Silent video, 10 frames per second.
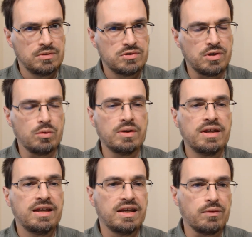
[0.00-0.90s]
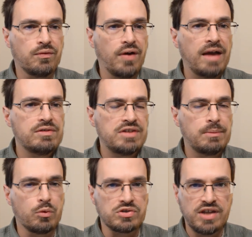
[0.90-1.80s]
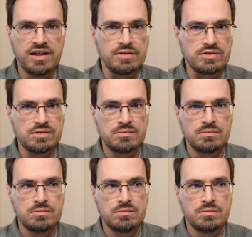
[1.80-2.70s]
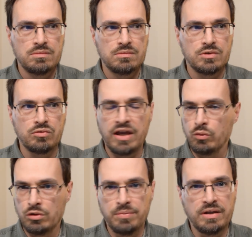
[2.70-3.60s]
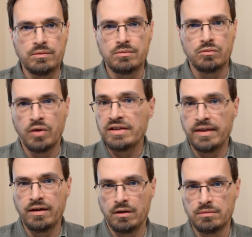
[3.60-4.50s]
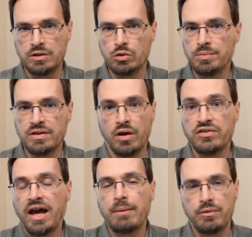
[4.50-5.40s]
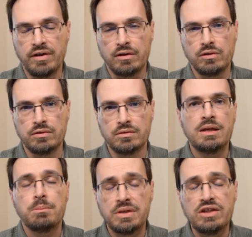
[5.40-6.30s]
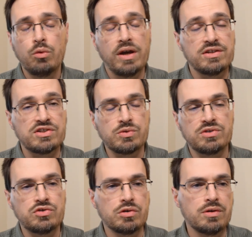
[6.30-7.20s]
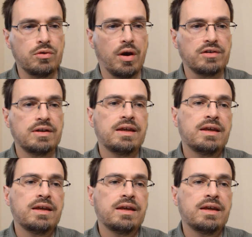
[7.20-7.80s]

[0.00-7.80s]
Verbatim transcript: So in 5 to 10 more seconds, Grant would have been right there. He would have been on top of Harold. But either way, this is what the jury thought.